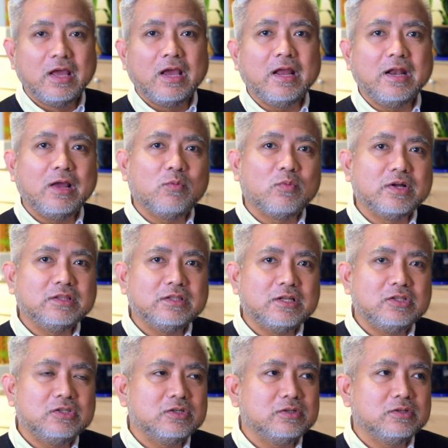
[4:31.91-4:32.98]
and I
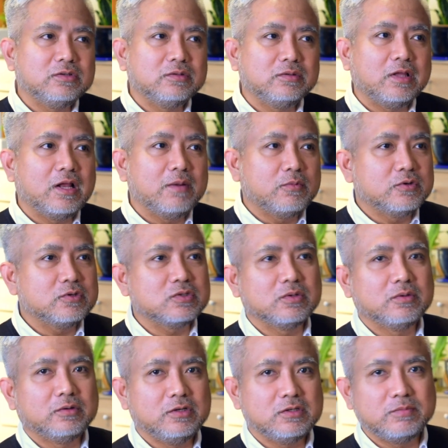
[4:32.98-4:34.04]
wanted to tell more
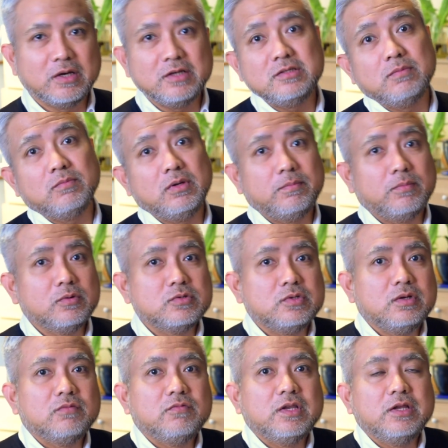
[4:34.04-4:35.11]
stories by simply
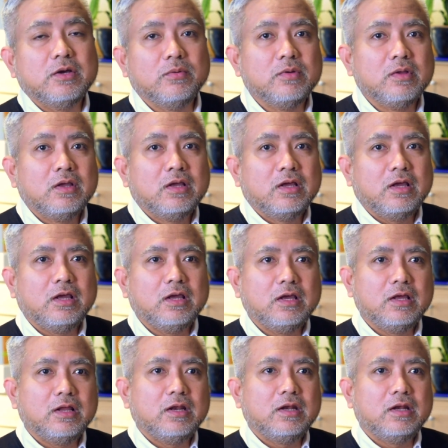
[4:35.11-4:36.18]
posting a video.
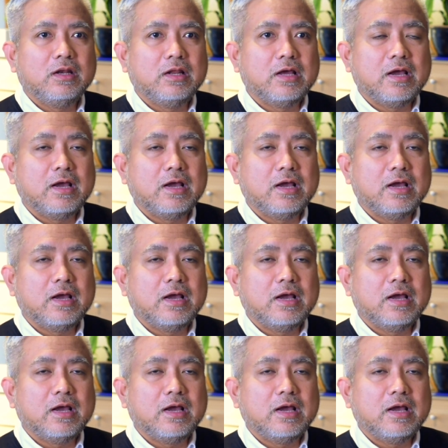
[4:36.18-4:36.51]
And